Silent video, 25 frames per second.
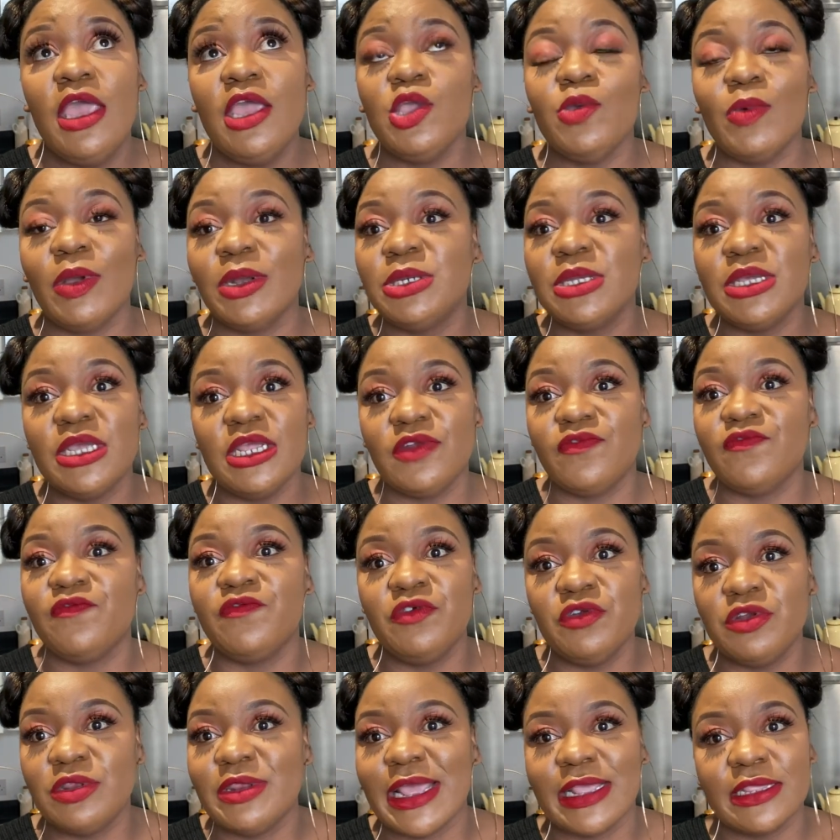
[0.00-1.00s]
you want to eat
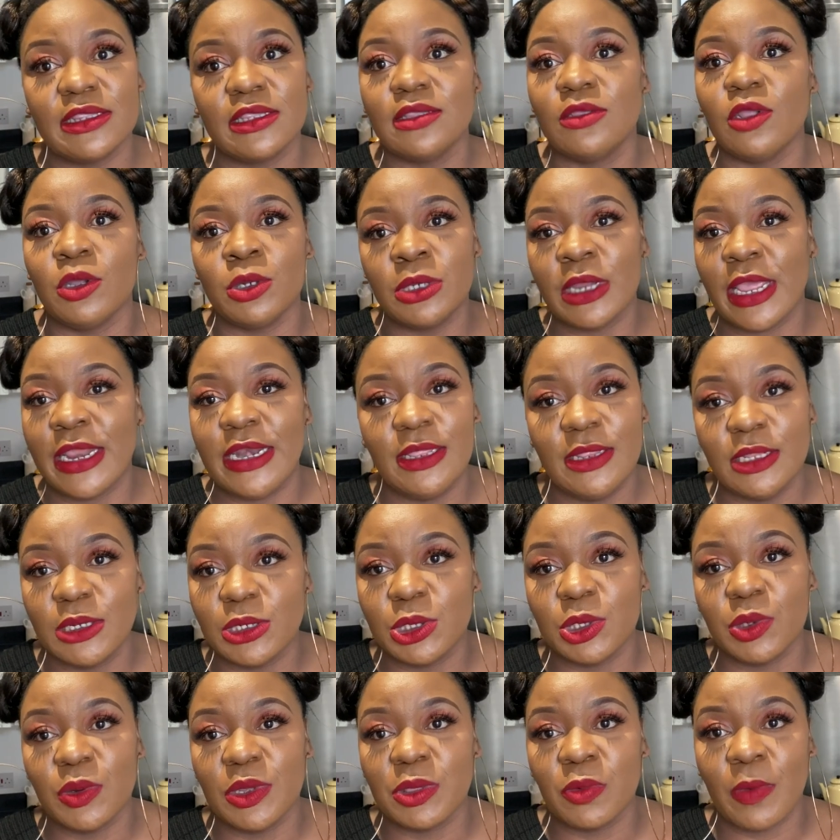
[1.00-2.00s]
food that's not anything to
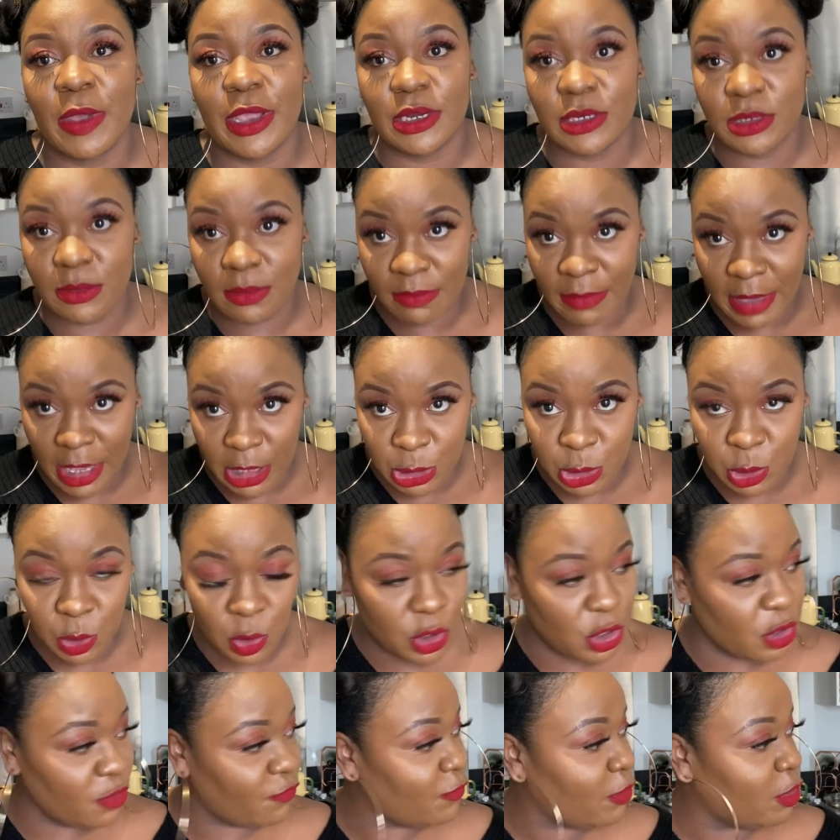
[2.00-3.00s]
do with weight, make
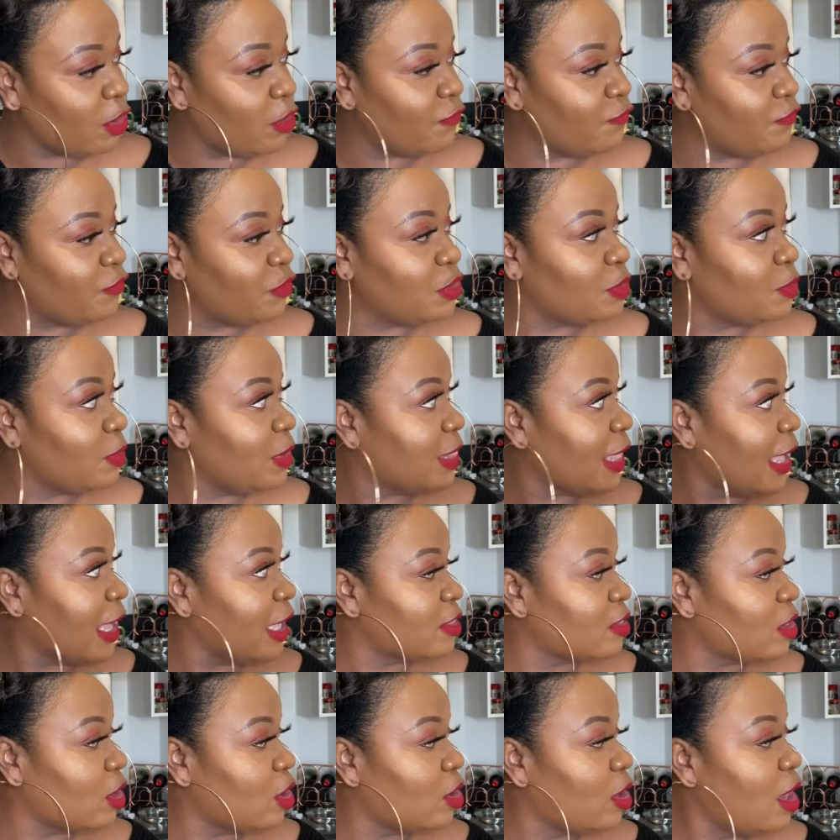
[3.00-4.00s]
sure you follow Food with
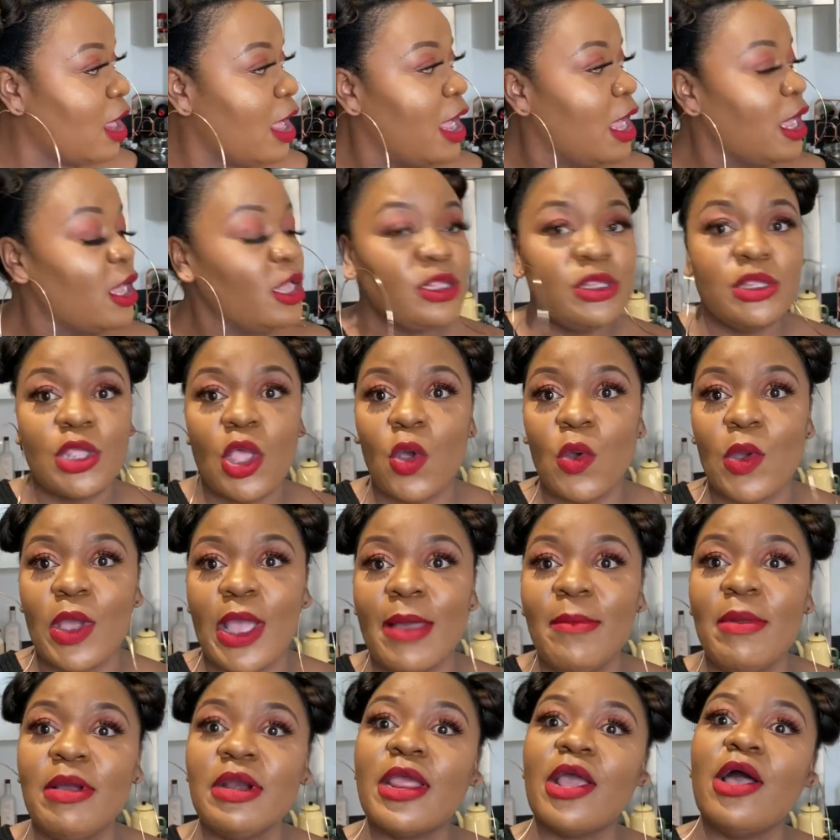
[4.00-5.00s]
Hazel. So
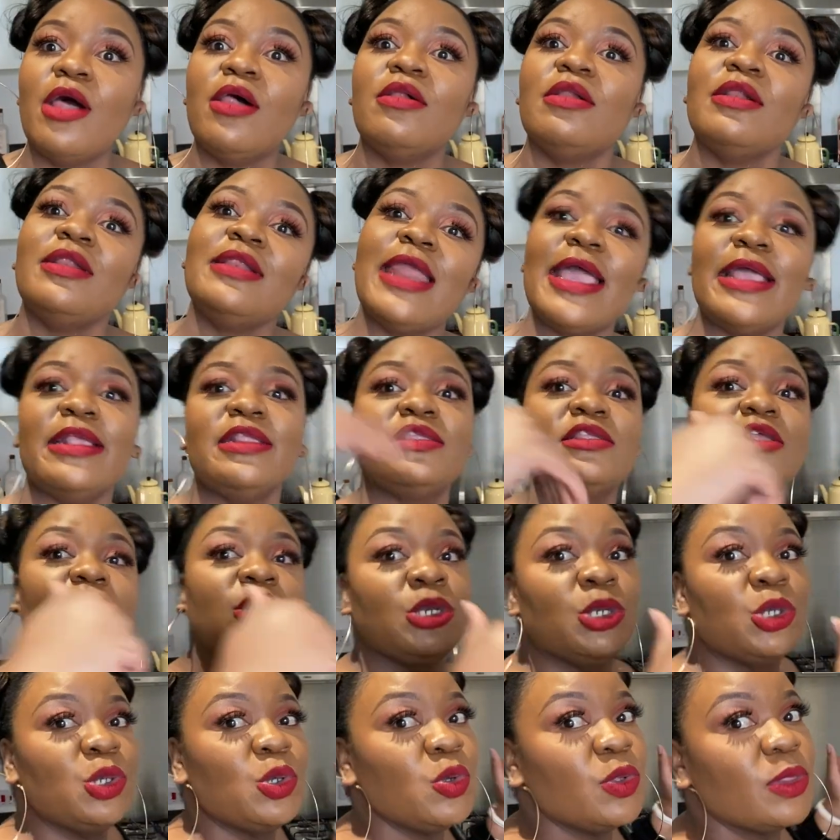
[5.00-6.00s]
come on girl, let's
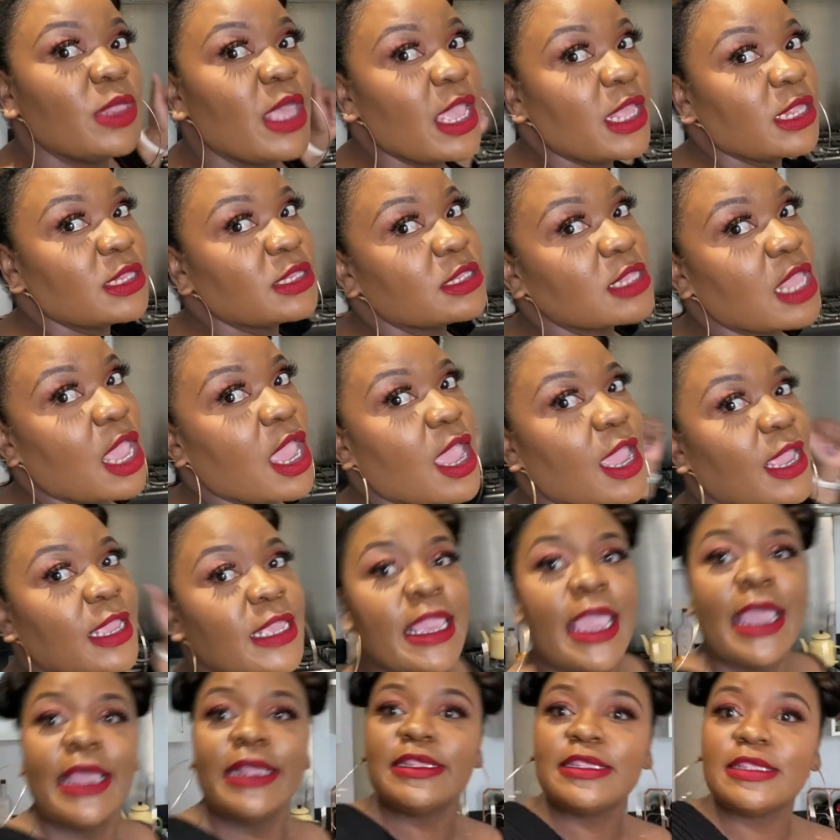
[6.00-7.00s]
do this.
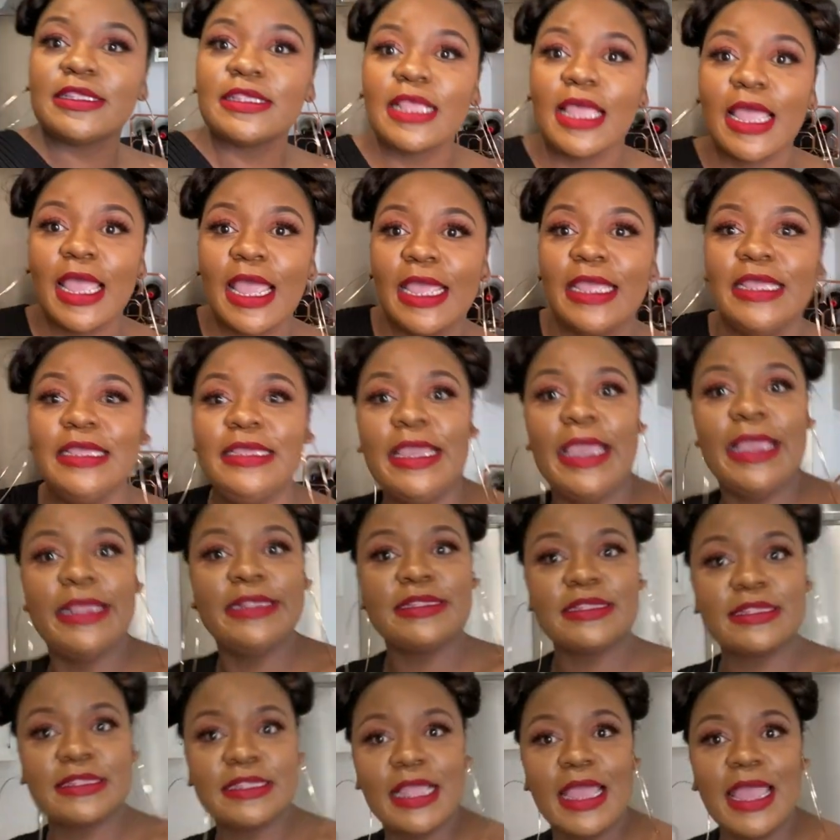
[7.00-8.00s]

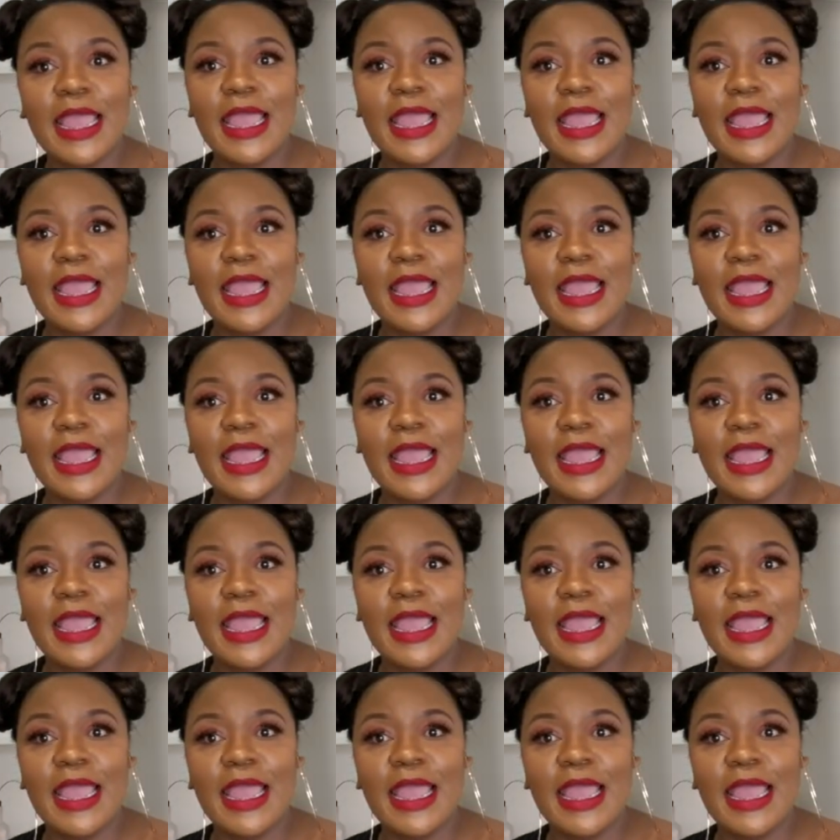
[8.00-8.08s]
Yes.